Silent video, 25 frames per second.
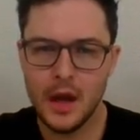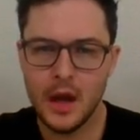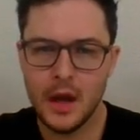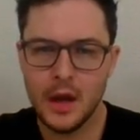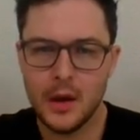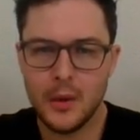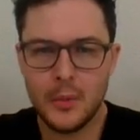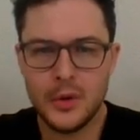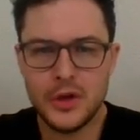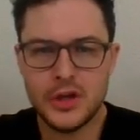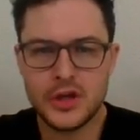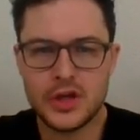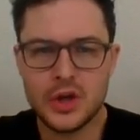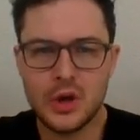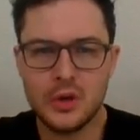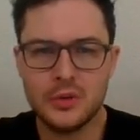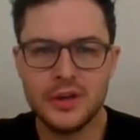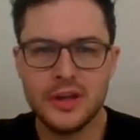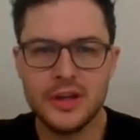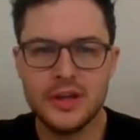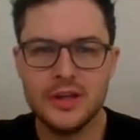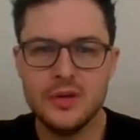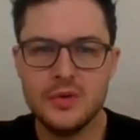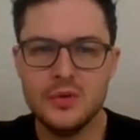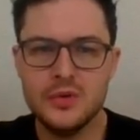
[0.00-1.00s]
We show
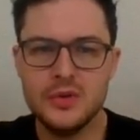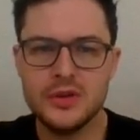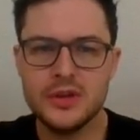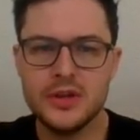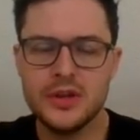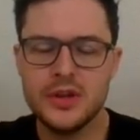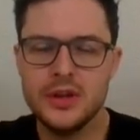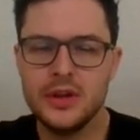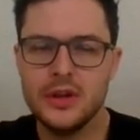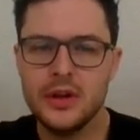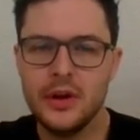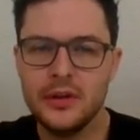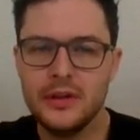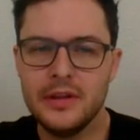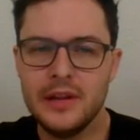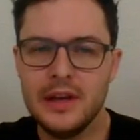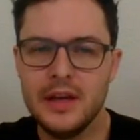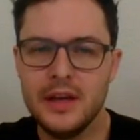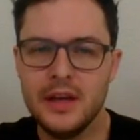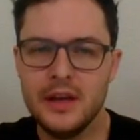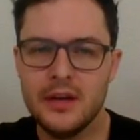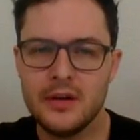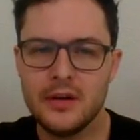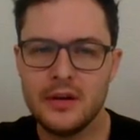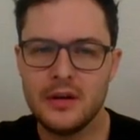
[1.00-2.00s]
the used
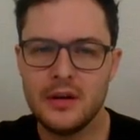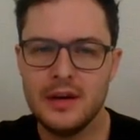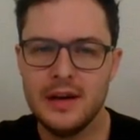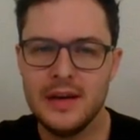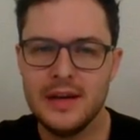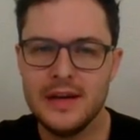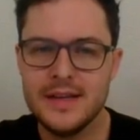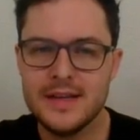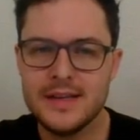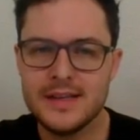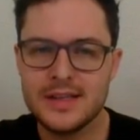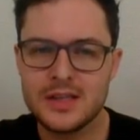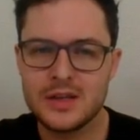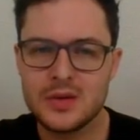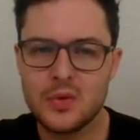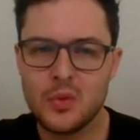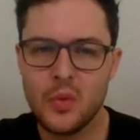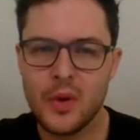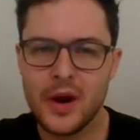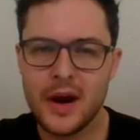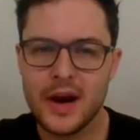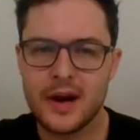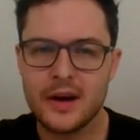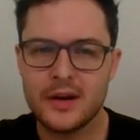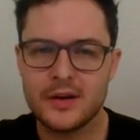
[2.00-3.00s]
nonlinear least
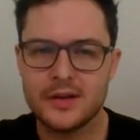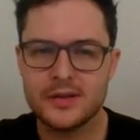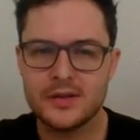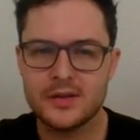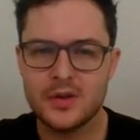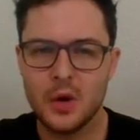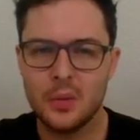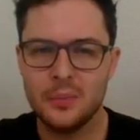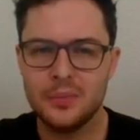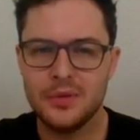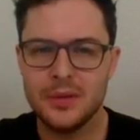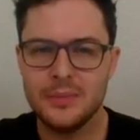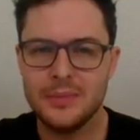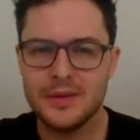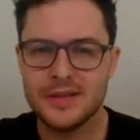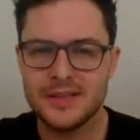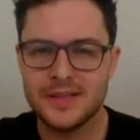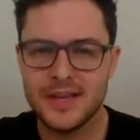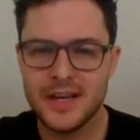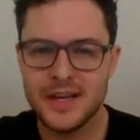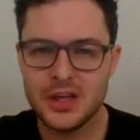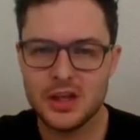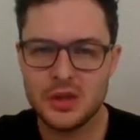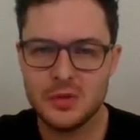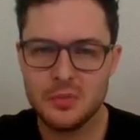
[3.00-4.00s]
squares
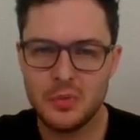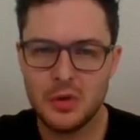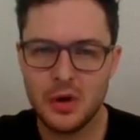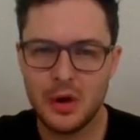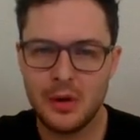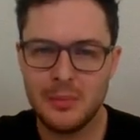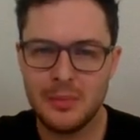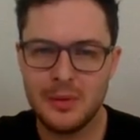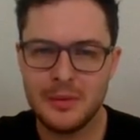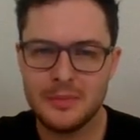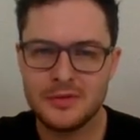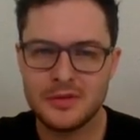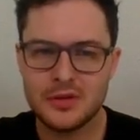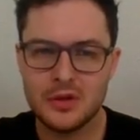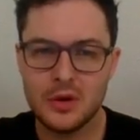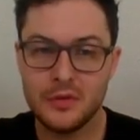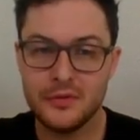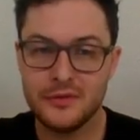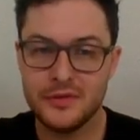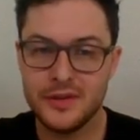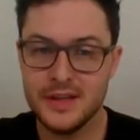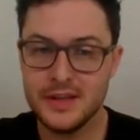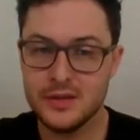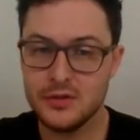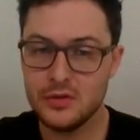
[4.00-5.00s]
optimization problems
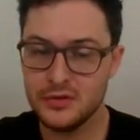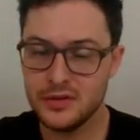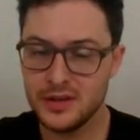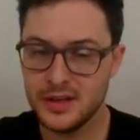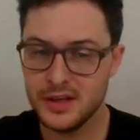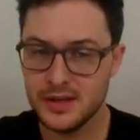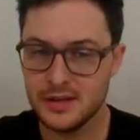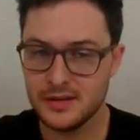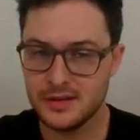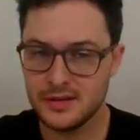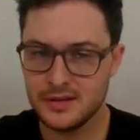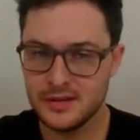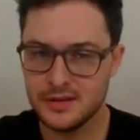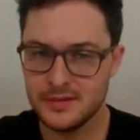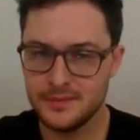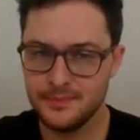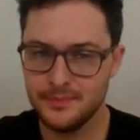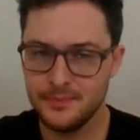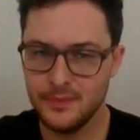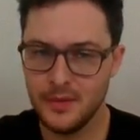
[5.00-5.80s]
of these routines,